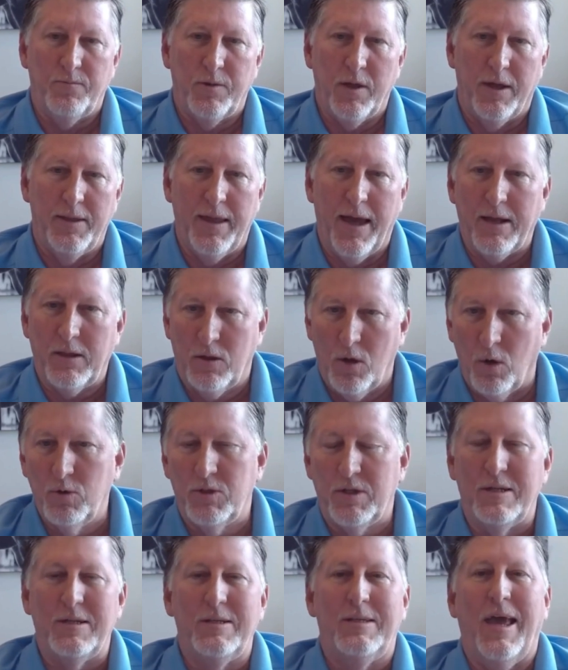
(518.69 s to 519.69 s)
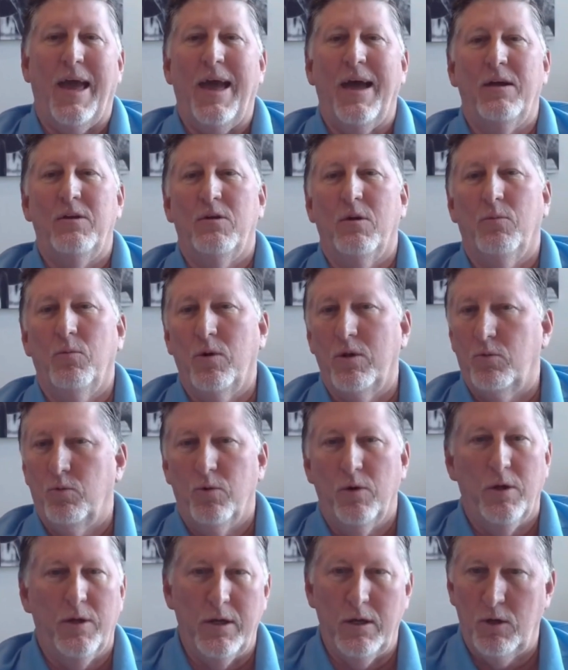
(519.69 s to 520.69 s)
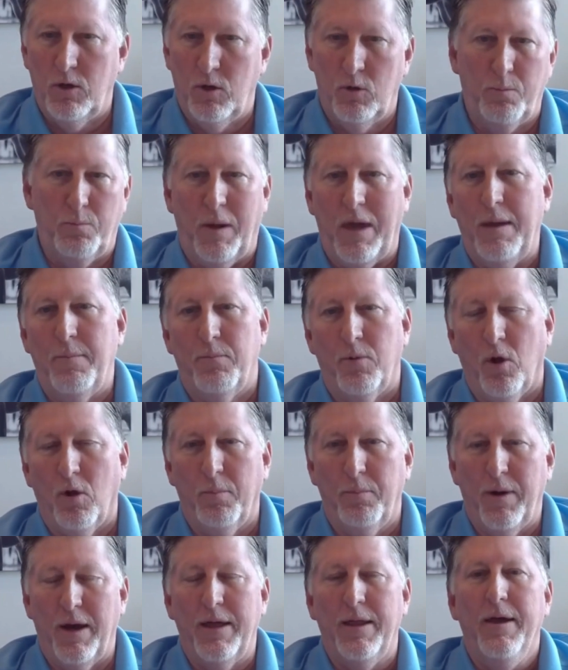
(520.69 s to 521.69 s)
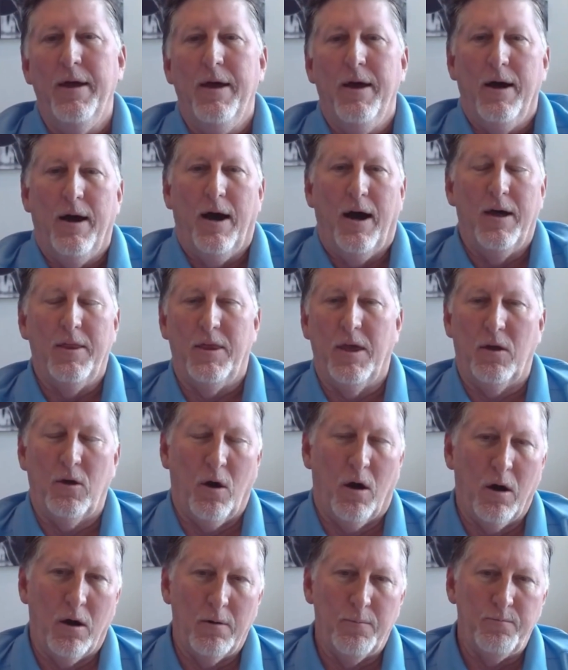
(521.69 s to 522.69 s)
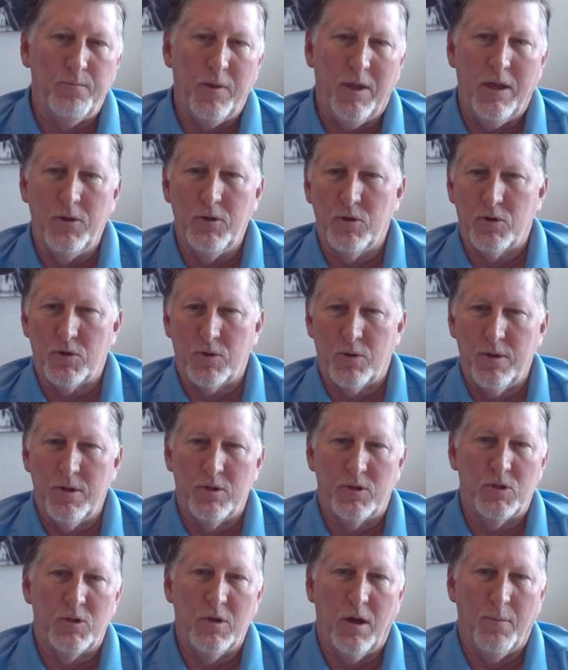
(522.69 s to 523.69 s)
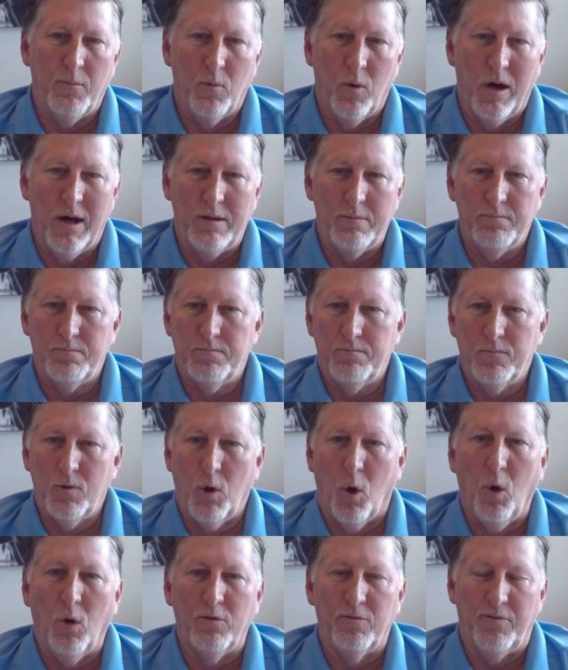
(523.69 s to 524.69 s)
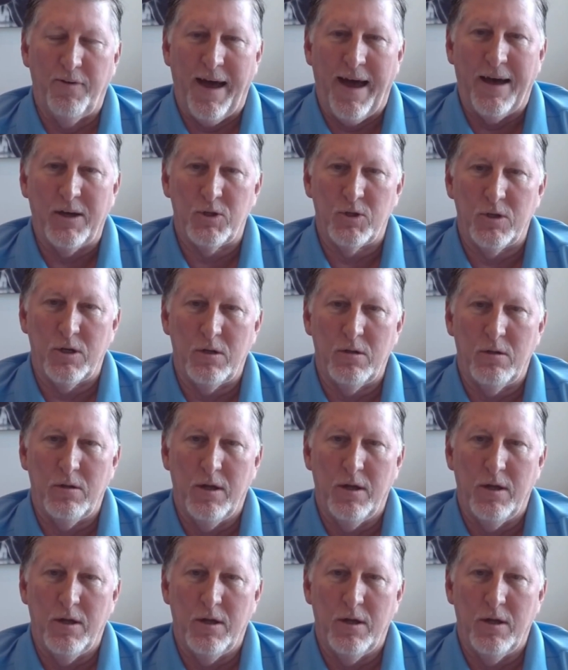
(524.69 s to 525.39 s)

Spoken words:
And that goes in tandem with really people. But I think our industry is somewhat old fashioned.